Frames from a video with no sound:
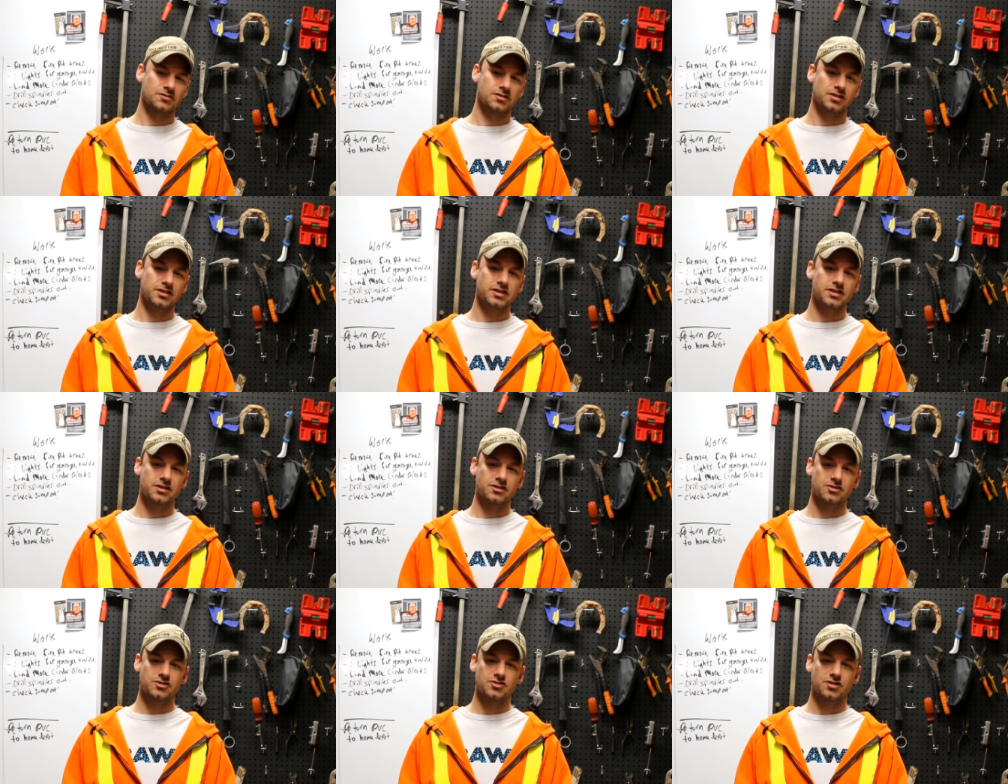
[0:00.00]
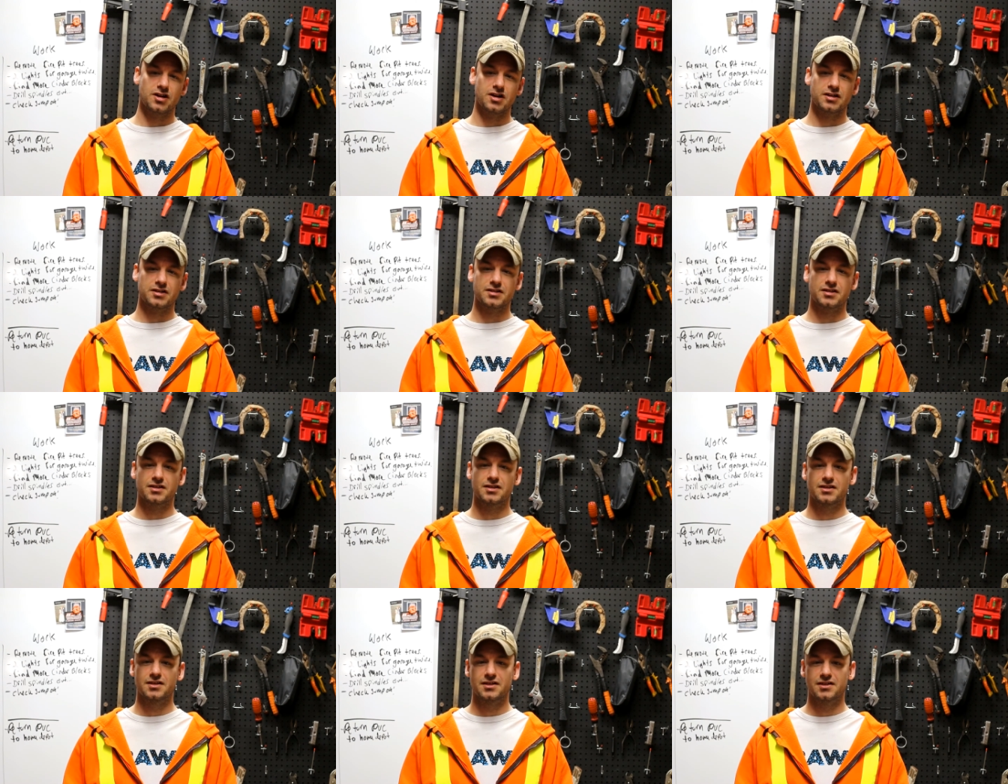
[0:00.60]
deleting your
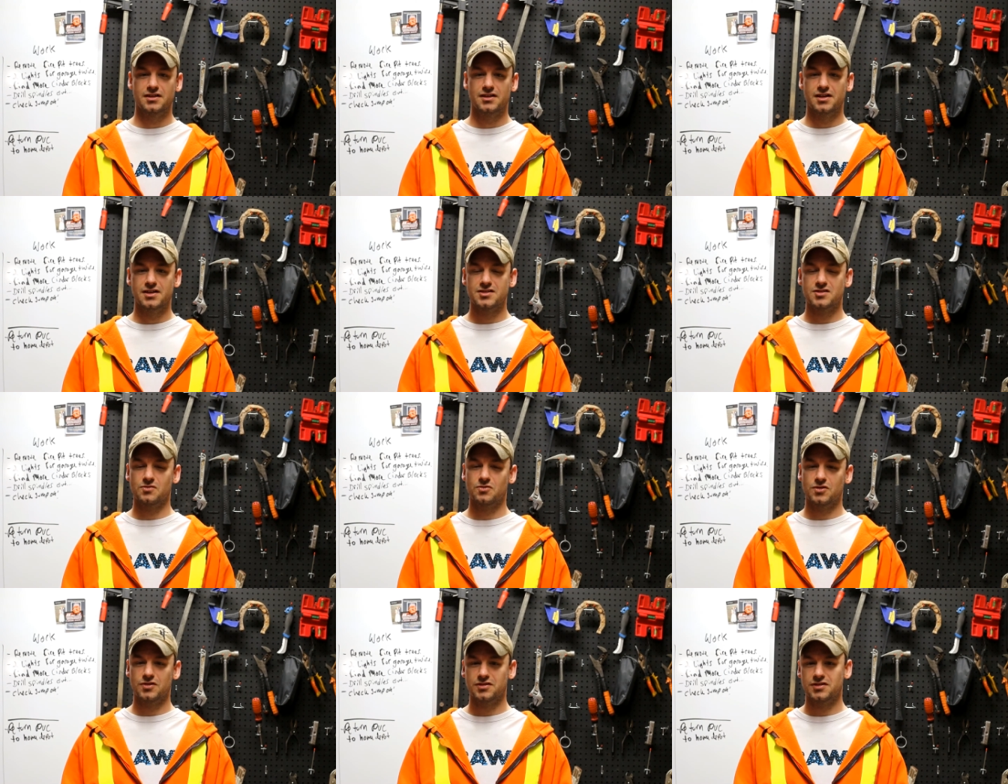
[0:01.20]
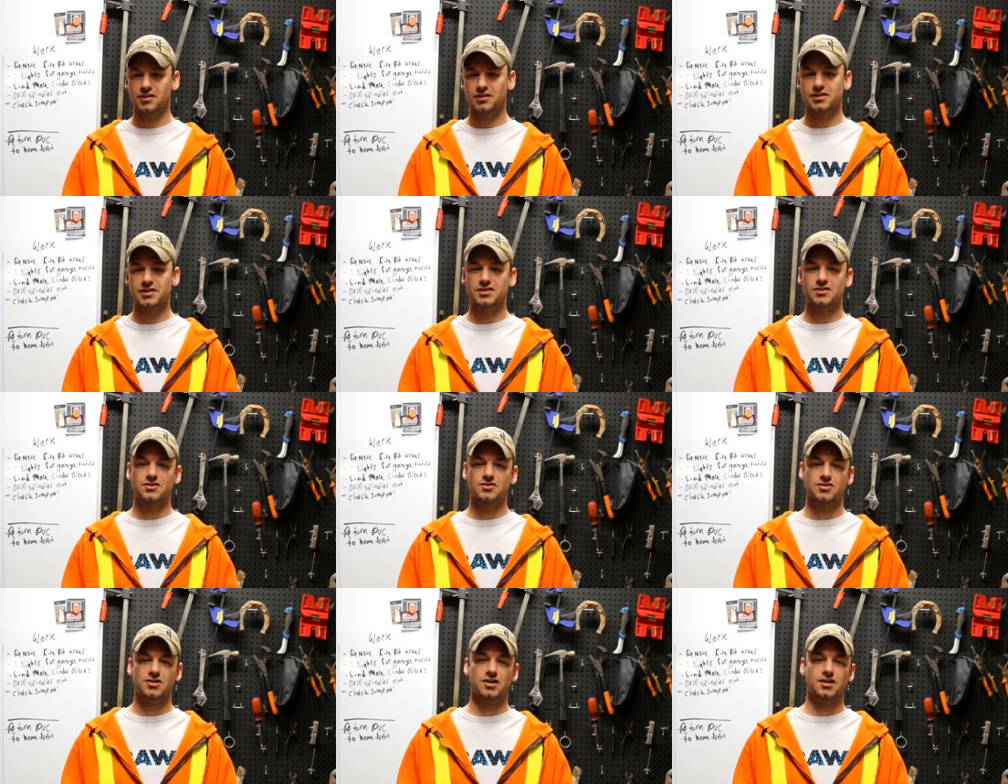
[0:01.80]
truck. Is it worth deleting
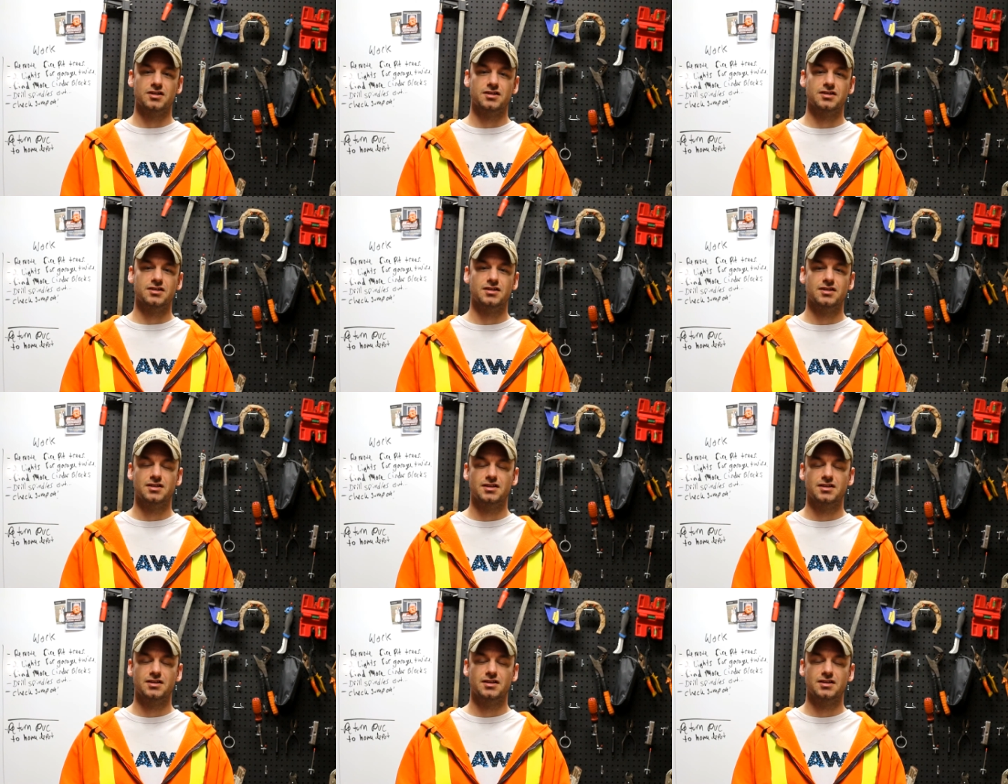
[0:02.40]
the truck?